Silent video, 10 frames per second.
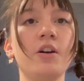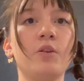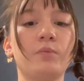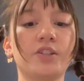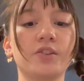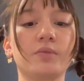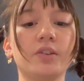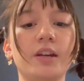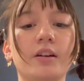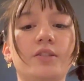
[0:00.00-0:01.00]
which is
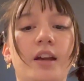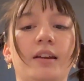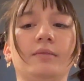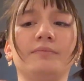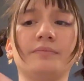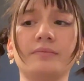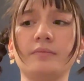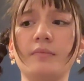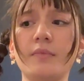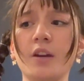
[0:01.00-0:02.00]
really irritating.
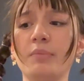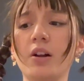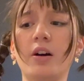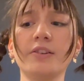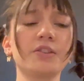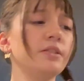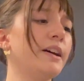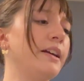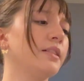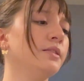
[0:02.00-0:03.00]
But also
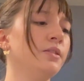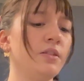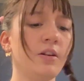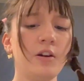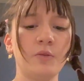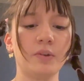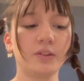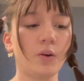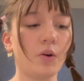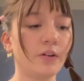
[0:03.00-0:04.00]
like with the
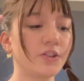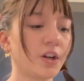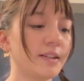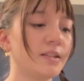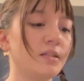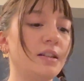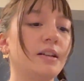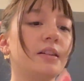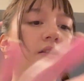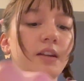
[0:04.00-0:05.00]
whole John
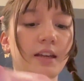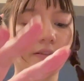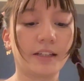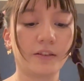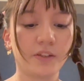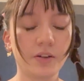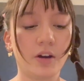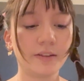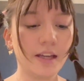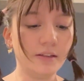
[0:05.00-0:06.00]
Cena thing, like if you're
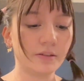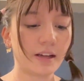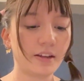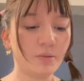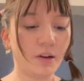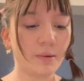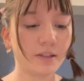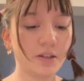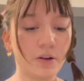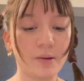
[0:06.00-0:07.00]
on the internet, you probably
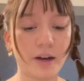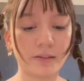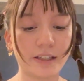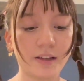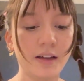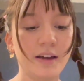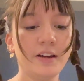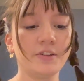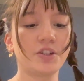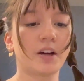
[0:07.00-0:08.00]
know about like
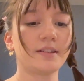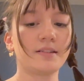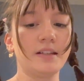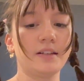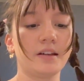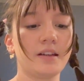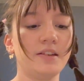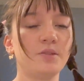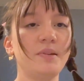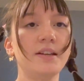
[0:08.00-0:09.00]
John Cena. He
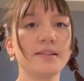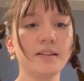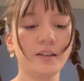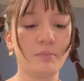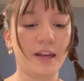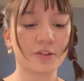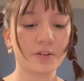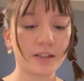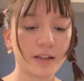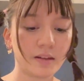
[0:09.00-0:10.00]
speaks like
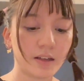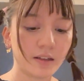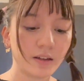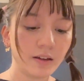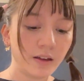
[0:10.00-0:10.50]
Mandarin, I think.